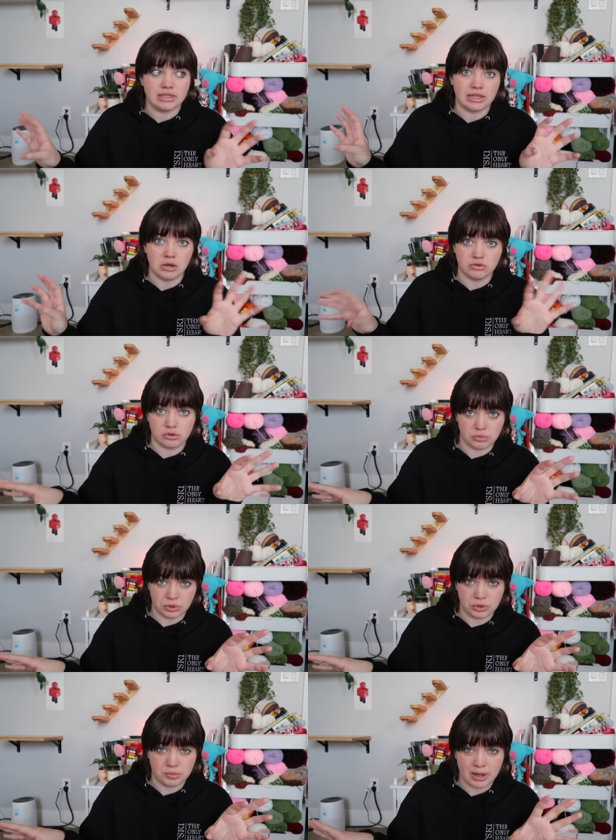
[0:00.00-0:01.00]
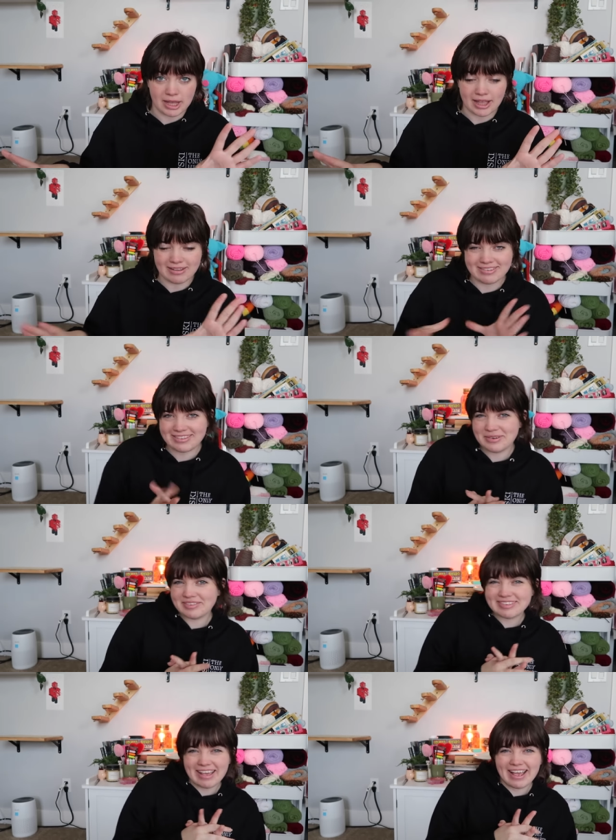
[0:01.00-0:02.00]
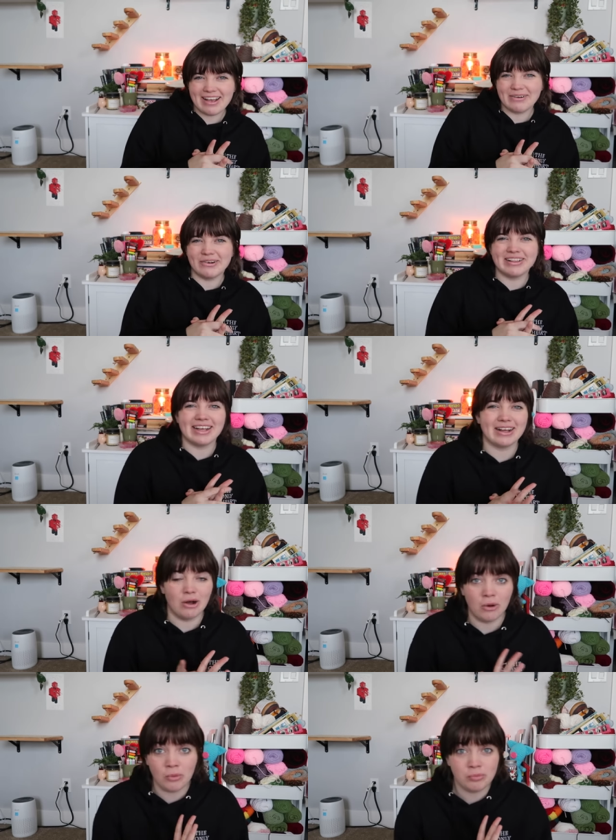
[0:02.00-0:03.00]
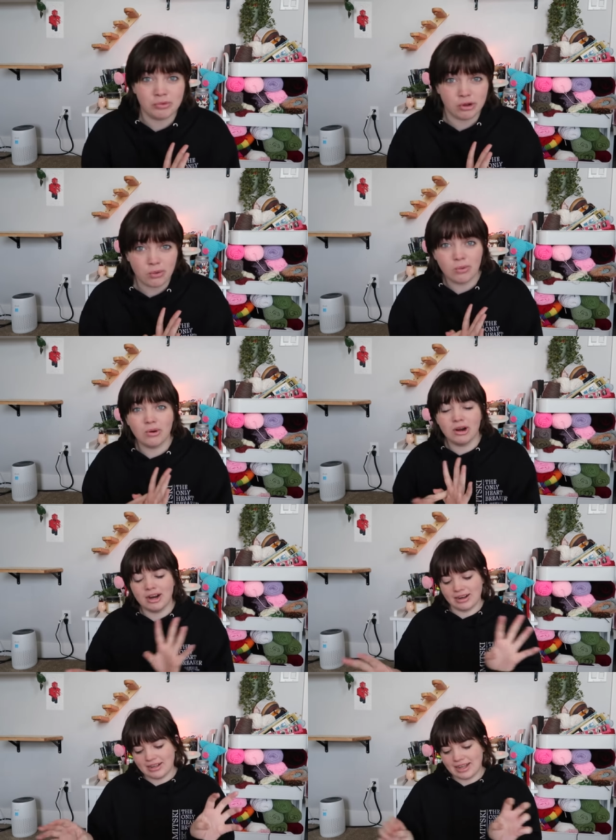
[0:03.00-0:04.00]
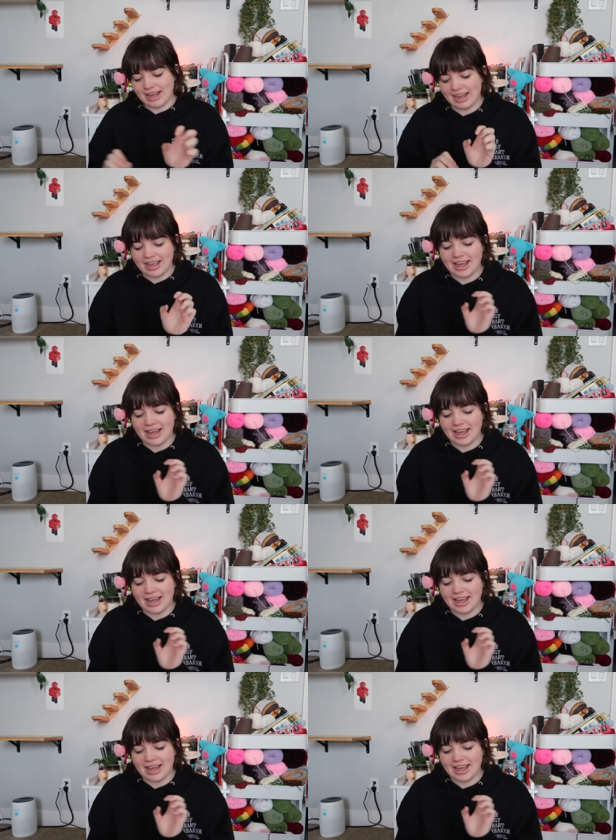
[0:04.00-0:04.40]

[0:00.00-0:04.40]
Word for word: that goes in a room, I guess you would say, or like a home decor. I